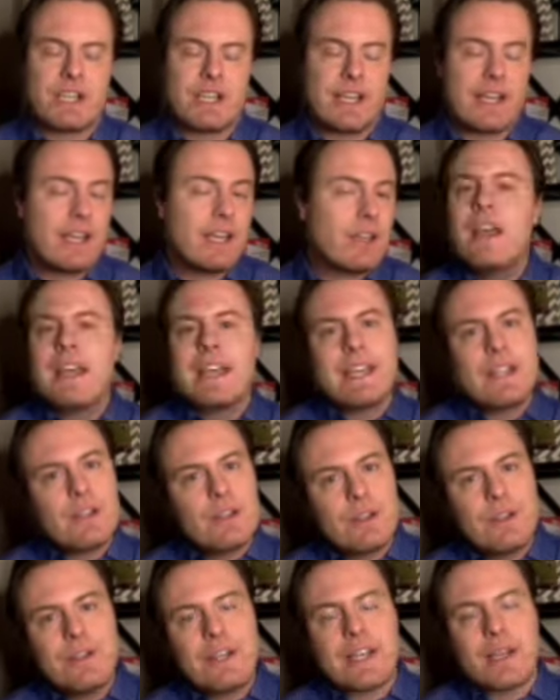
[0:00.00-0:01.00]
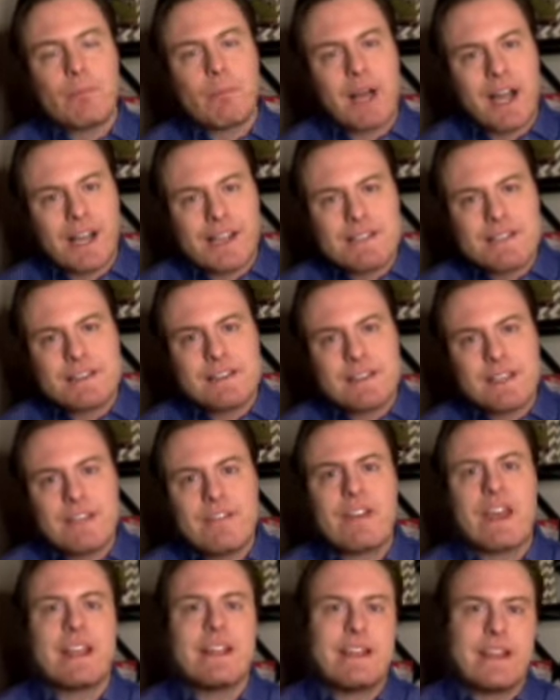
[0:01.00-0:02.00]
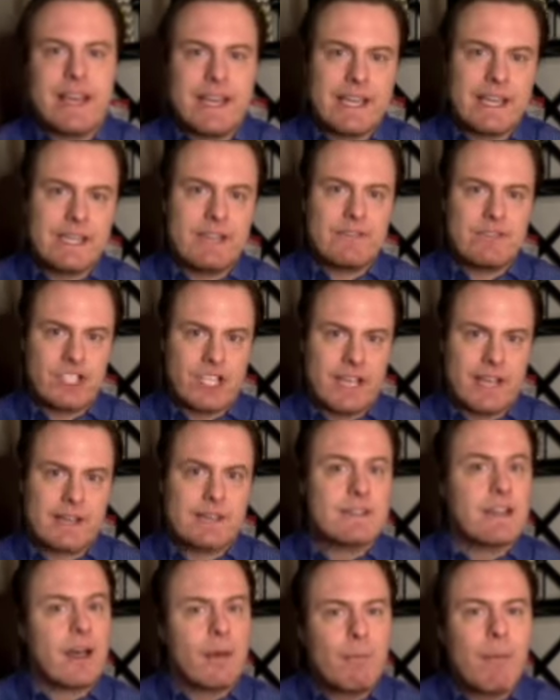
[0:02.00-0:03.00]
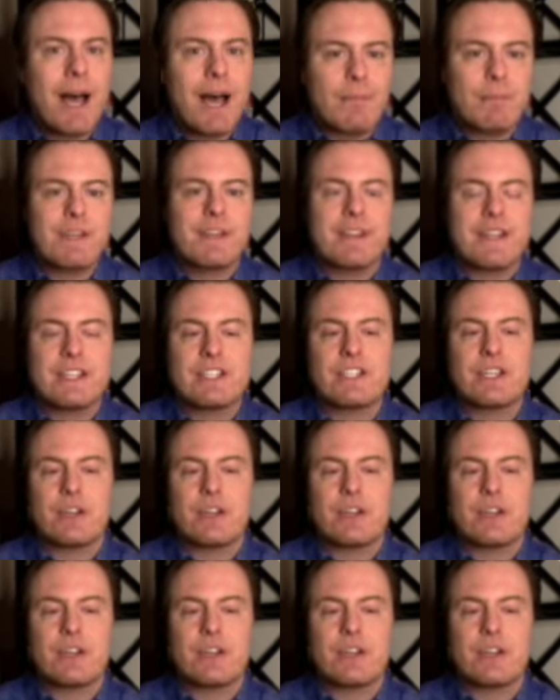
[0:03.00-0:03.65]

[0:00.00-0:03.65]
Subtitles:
including positive and negative checks on population